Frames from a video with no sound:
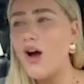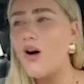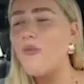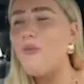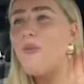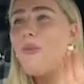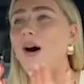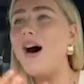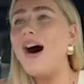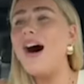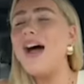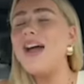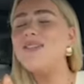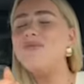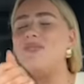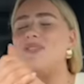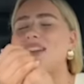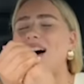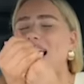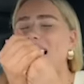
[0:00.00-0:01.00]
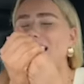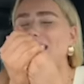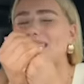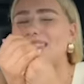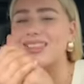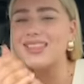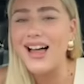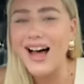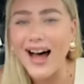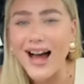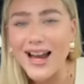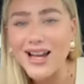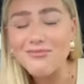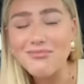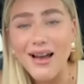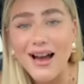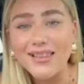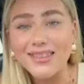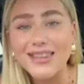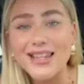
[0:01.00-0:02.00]
Why would I lie
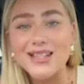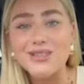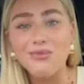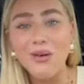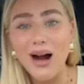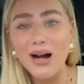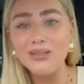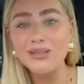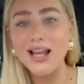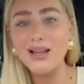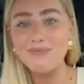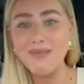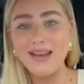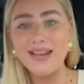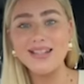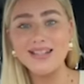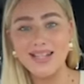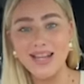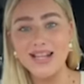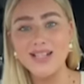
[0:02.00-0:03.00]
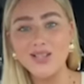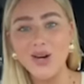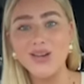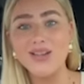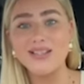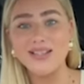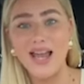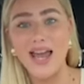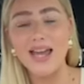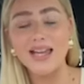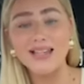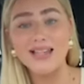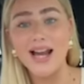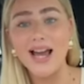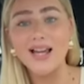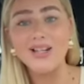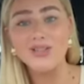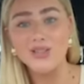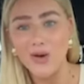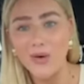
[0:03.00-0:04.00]
about this? Why would I make a TikTok saying that I
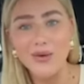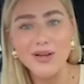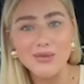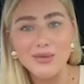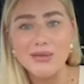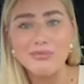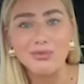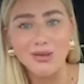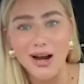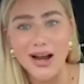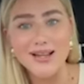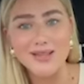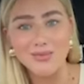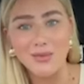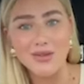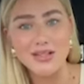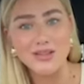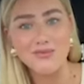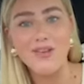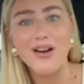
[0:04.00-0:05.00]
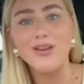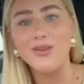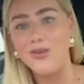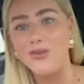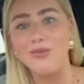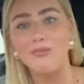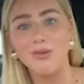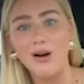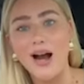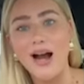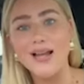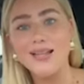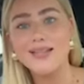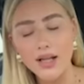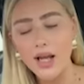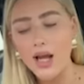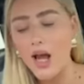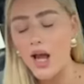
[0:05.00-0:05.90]
had no idea what the price was if I knew the price?